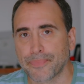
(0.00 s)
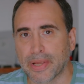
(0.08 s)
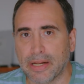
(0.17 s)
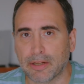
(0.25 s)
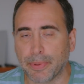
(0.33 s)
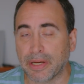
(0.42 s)

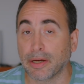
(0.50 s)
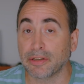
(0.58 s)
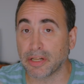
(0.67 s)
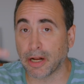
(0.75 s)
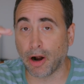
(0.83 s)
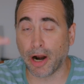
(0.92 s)
And it's
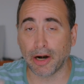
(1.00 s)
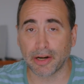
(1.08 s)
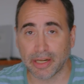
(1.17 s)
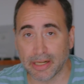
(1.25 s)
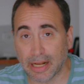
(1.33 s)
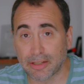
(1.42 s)
because the
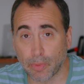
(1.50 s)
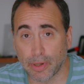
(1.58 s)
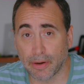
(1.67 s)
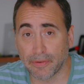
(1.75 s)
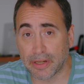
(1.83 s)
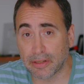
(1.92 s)
hierarchy, that's
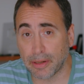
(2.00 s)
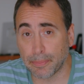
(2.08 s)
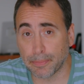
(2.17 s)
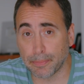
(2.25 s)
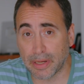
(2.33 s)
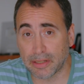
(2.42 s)
one of the things
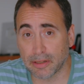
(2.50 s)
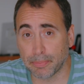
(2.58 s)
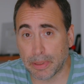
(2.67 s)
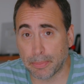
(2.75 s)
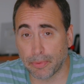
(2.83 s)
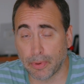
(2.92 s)
that messes
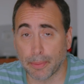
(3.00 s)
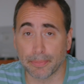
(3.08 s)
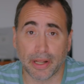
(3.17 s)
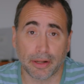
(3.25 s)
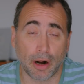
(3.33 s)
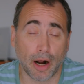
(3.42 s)
people
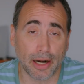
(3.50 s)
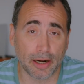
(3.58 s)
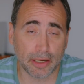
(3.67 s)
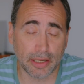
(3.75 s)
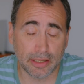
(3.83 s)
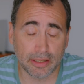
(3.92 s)
up. Now, the
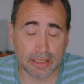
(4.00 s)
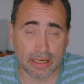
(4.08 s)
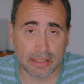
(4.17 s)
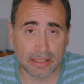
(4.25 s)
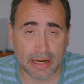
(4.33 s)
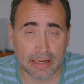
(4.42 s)
hierarchy in
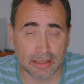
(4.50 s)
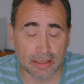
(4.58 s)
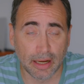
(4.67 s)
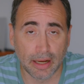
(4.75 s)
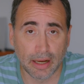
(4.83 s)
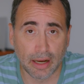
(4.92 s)

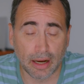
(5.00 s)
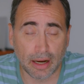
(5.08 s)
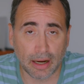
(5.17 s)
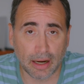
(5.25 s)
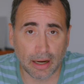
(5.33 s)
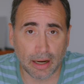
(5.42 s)
CSS
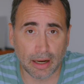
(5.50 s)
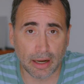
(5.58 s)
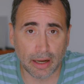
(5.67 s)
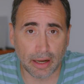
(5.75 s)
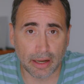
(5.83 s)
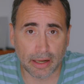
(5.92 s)

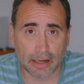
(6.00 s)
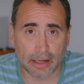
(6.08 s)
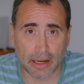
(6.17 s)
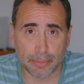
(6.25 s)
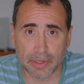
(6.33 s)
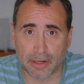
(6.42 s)
uh,
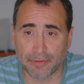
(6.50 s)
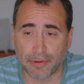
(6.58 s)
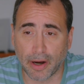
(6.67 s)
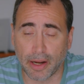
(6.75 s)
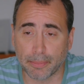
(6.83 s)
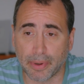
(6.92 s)
can be
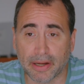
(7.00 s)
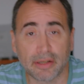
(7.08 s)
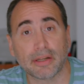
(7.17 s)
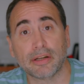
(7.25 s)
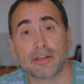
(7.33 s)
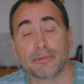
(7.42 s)
defined by
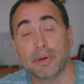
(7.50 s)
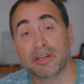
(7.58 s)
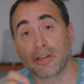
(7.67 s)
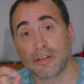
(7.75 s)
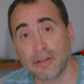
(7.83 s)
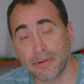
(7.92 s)
the
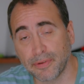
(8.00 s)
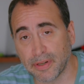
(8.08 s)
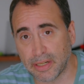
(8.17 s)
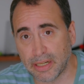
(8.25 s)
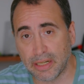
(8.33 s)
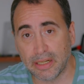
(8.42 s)

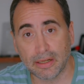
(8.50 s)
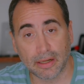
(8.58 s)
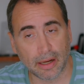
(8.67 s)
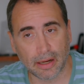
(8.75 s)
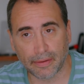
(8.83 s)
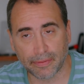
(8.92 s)
specificity,
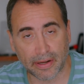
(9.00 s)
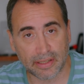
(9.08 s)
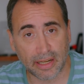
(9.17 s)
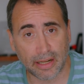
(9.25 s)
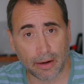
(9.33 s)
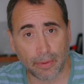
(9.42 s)
if I
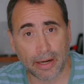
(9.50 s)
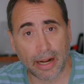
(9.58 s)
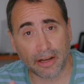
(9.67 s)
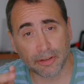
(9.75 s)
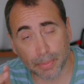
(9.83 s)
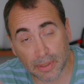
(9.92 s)
said that right,
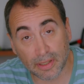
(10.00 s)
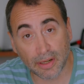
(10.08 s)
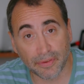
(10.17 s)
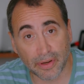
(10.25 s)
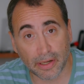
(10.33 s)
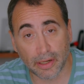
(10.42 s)
how
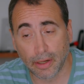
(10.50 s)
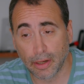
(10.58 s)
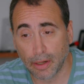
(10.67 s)
specific